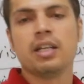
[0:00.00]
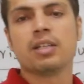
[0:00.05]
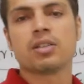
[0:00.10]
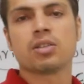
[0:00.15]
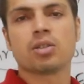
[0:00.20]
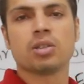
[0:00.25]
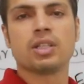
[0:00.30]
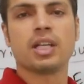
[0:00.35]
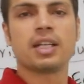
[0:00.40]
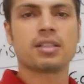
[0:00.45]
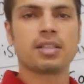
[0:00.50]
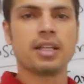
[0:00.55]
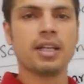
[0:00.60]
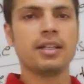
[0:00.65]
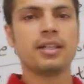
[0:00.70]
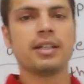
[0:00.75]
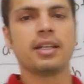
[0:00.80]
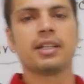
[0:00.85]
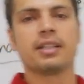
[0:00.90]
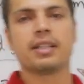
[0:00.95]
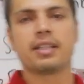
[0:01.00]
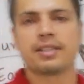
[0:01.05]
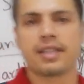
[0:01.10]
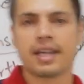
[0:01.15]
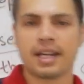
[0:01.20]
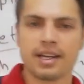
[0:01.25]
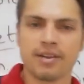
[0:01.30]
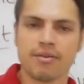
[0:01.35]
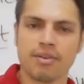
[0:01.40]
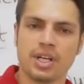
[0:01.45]
So that's it. In the
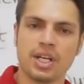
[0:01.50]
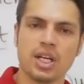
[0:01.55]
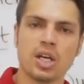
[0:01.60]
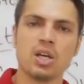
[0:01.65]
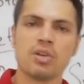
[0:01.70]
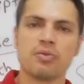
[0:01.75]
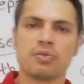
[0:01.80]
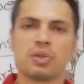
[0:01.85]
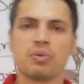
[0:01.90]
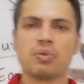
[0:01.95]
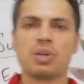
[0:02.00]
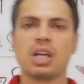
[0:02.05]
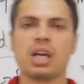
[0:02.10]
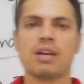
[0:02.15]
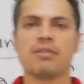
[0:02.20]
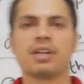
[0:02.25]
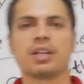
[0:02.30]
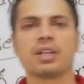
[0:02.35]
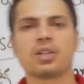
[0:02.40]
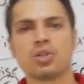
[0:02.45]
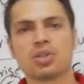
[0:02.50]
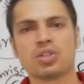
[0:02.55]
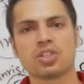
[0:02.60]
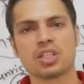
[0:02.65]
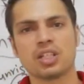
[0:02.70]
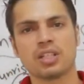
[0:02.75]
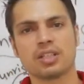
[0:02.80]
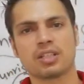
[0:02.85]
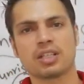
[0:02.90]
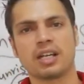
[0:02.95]
second video, if you will have any
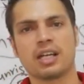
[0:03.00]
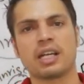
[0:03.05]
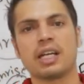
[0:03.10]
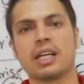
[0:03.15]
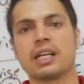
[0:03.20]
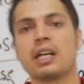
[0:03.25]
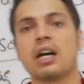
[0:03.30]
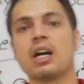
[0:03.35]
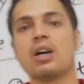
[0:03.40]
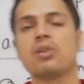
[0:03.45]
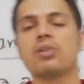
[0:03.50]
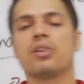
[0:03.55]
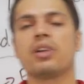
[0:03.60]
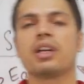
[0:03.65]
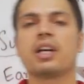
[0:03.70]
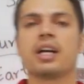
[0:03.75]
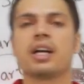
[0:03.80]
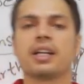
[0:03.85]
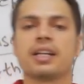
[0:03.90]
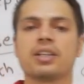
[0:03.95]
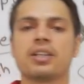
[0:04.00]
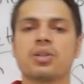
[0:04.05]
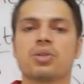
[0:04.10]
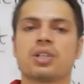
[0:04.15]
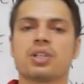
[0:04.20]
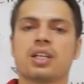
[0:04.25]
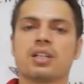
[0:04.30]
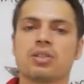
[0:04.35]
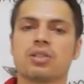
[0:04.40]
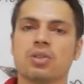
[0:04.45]
questions, any doubt regarding your
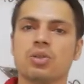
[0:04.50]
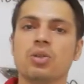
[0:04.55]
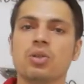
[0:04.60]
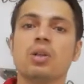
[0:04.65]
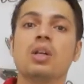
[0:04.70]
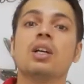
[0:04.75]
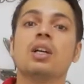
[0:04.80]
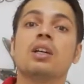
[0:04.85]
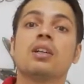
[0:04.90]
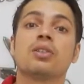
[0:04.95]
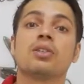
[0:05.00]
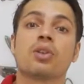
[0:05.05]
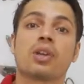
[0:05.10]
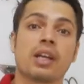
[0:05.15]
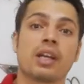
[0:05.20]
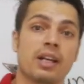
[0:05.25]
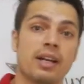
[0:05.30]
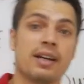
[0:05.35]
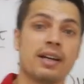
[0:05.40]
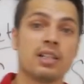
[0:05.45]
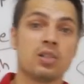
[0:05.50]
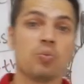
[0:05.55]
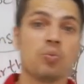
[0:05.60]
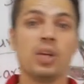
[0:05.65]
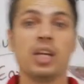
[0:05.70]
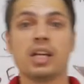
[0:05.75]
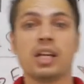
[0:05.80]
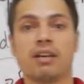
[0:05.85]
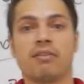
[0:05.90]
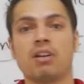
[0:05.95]
task 2, you can ask
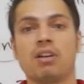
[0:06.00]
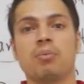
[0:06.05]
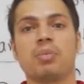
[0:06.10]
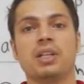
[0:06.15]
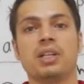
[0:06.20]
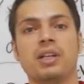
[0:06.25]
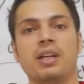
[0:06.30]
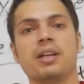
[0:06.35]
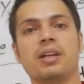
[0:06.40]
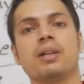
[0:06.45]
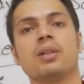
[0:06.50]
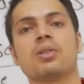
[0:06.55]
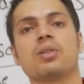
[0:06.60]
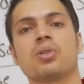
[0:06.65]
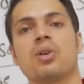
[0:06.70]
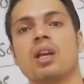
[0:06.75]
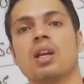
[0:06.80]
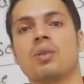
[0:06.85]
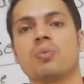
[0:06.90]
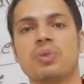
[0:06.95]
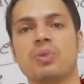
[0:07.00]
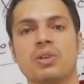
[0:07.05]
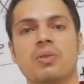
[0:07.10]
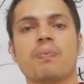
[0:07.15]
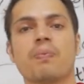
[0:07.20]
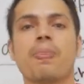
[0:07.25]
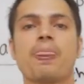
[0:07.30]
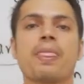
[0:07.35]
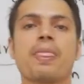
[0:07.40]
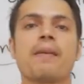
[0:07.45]
me. I will be there to help you.
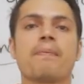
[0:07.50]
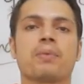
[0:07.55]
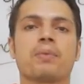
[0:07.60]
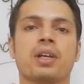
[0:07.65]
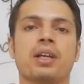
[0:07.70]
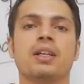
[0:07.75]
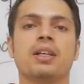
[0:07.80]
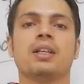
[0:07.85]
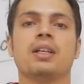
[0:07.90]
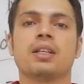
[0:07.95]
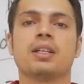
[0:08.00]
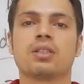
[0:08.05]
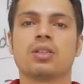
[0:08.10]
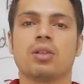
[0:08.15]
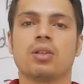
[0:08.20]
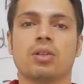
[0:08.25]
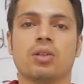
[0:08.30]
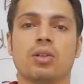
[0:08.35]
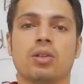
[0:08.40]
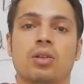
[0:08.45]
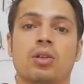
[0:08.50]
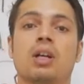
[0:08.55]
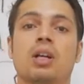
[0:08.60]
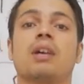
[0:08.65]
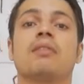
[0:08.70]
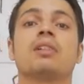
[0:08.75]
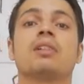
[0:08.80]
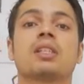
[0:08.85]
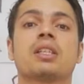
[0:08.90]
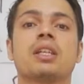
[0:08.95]
Okay, so
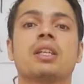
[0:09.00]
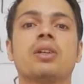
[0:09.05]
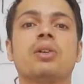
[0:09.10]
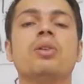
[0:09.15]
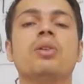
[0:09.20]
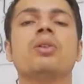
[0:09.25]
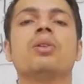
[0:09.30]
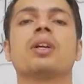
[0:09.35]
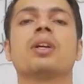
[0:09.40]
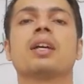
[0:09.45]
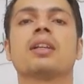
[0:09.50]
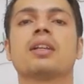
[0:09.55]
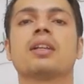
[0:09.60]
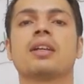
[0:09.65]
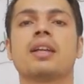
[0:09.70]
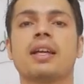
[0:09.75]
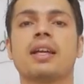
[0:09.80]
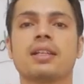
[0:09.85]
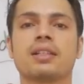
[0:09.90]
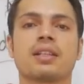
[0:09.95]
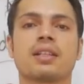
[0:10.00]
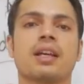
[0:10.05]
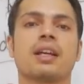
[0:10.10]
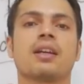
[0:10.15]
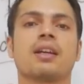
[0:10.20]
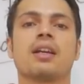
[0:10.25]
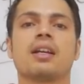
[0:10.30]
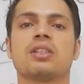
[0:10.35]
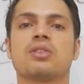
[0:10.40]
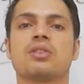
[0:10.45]
I will see you in the next
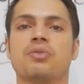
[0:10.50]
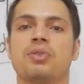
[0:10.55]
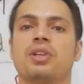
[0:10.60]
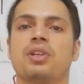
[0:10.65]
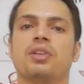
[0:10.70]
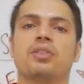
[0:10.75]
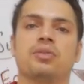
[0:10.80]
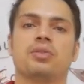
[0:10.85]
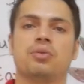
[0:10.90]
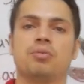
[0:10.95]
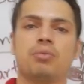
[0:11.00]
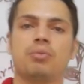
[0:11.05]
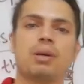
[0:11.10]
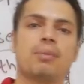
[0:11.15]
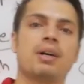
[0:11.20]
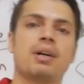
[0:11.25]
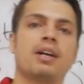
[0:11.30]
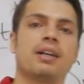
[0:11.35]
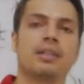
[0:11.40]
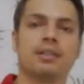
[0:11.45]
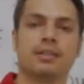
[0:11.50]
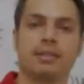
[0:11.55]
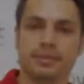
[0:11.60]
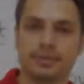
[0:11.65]
and last video. Bye bye.